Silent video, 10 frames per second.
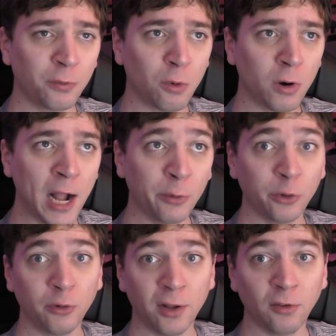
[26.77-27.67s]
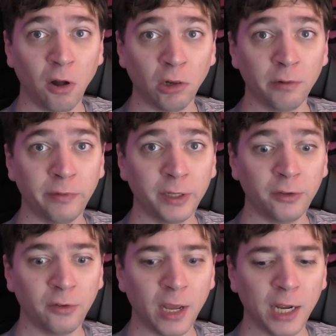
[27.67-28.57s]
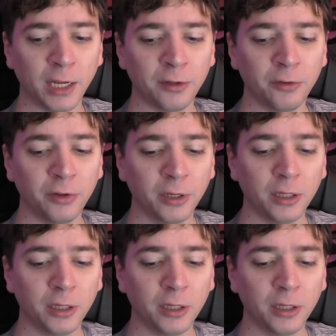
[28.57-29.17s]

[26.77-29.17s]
for how to address all of these, and